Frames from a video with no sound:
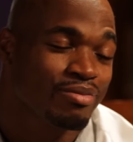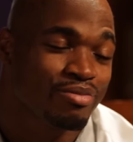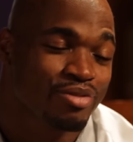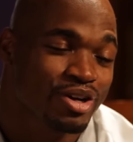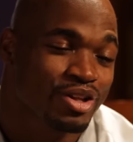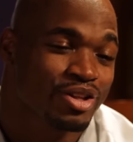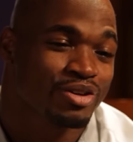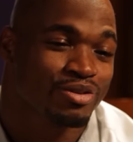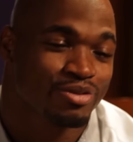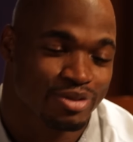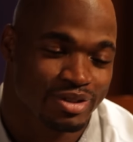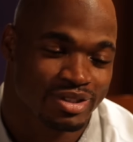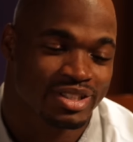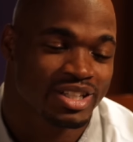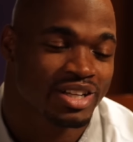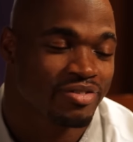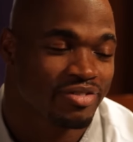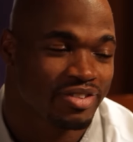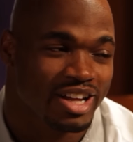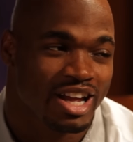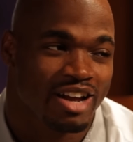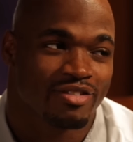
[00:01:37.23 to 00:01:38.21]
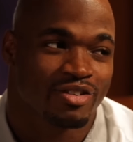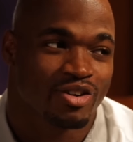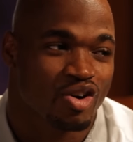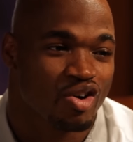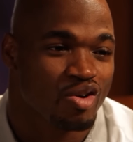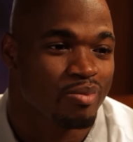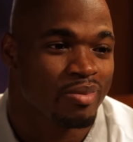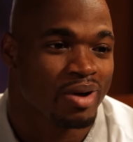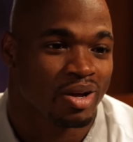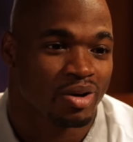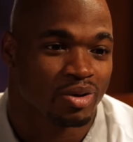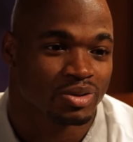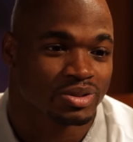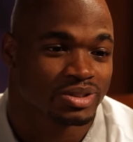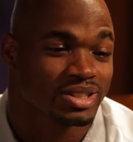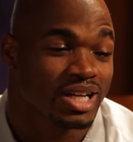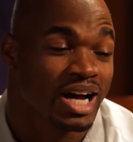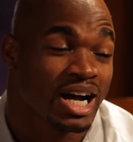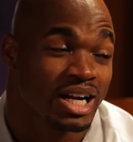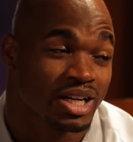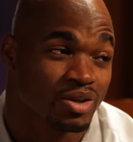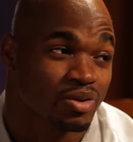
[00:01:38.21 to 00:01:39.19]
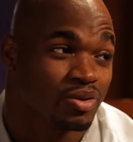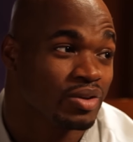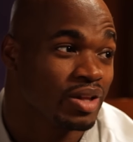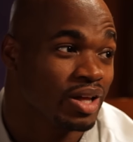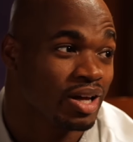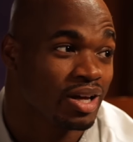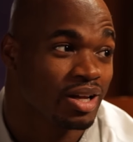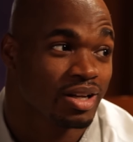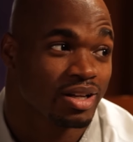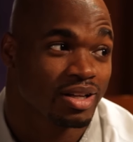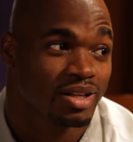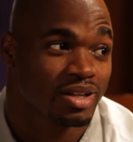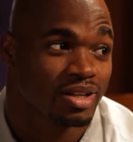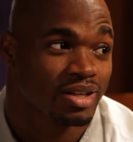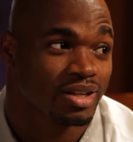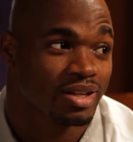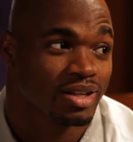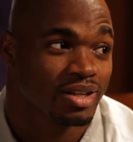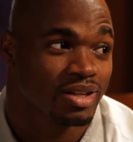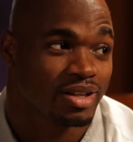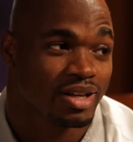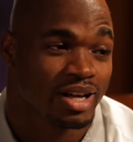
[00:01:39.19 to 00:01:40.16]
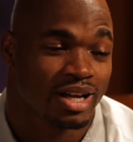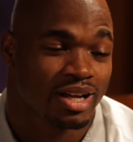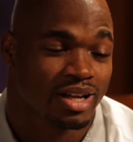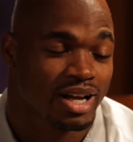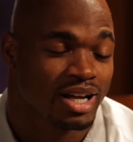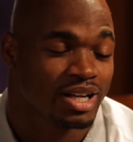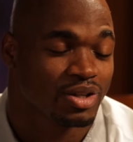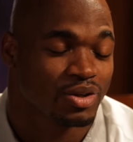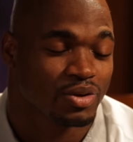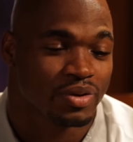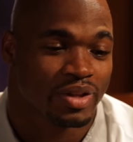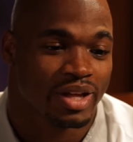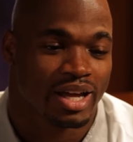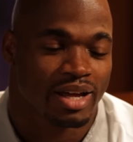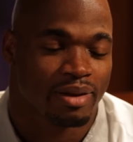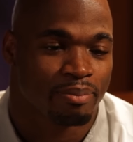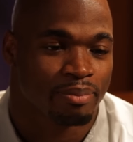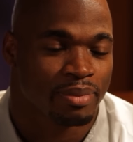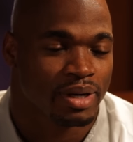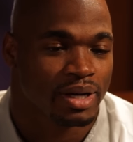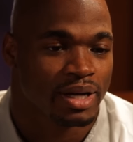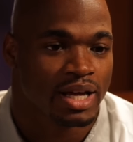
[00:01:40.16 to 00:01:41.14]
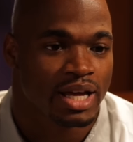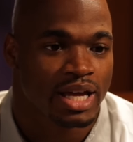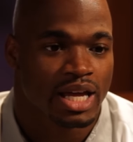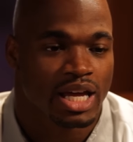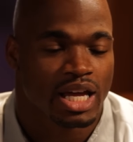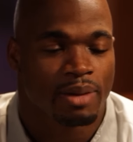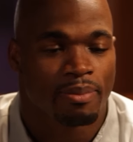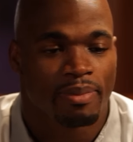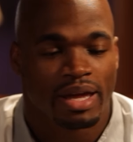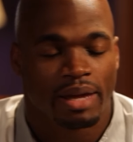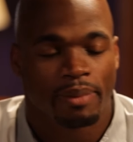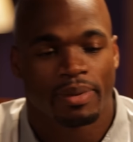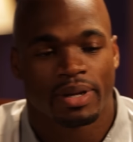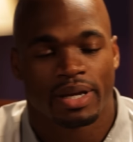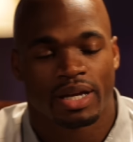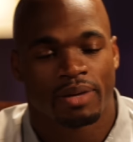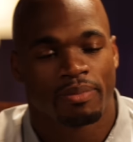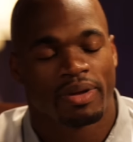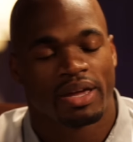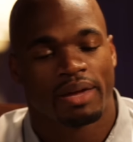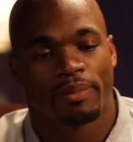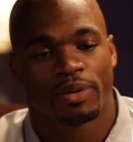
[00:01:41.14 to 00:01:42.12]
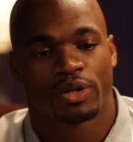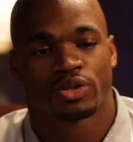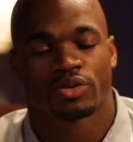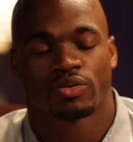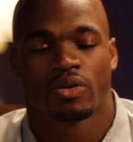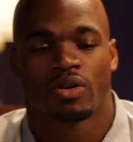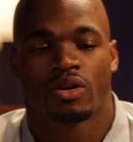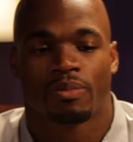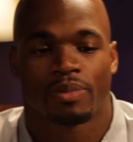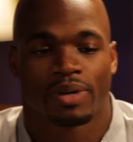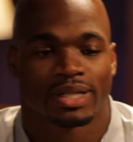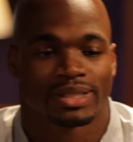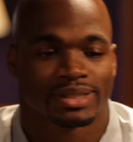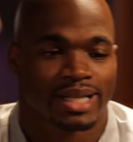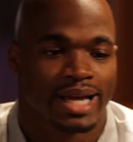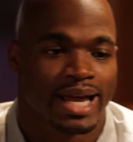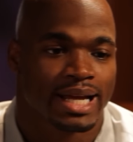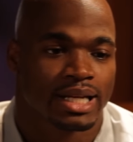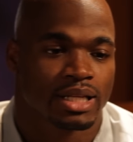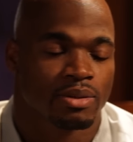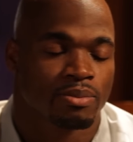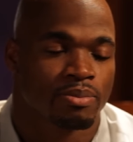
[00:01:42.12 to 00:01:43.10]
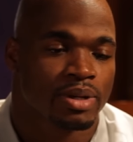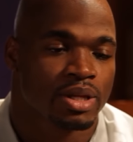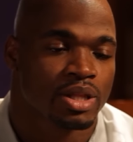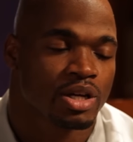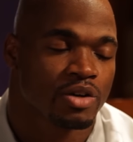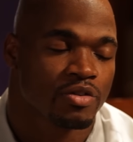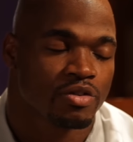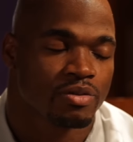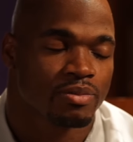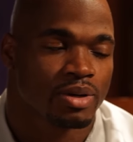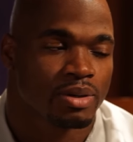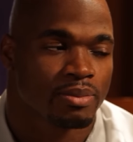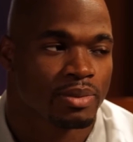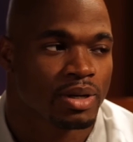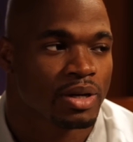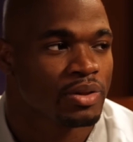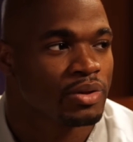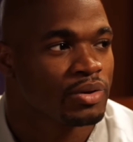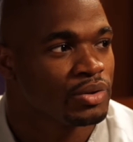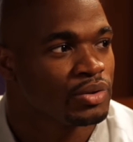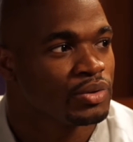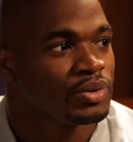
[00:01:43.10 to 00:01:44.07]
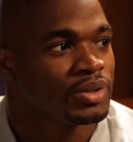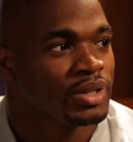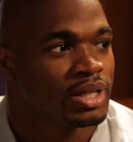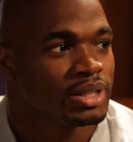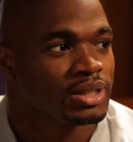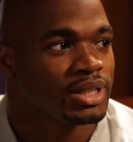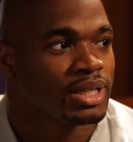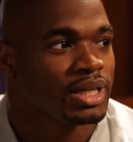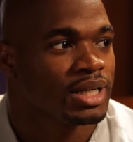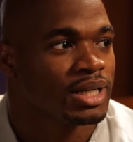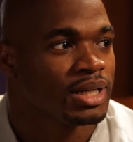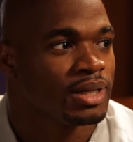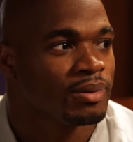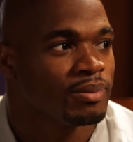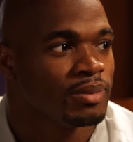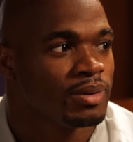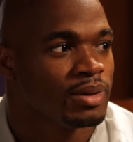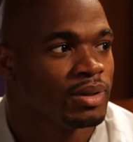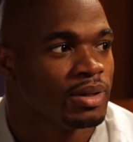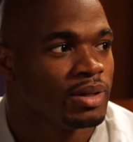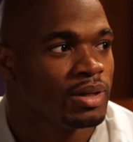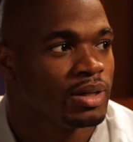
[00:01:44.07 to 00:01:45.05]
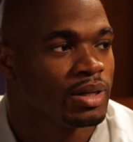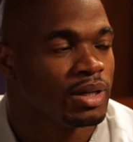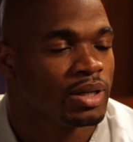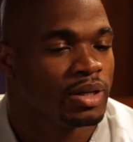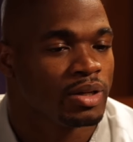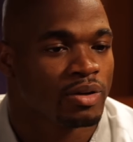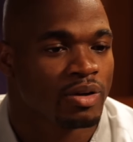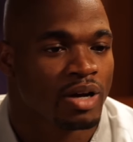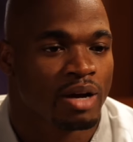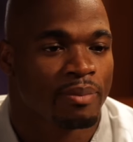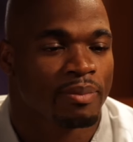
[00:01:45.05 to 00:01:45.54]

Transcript: brother, would definitely have gold medals. I know that. I, I know that. But it made me it made me strong because I had to be there for my mother during that time. You know, I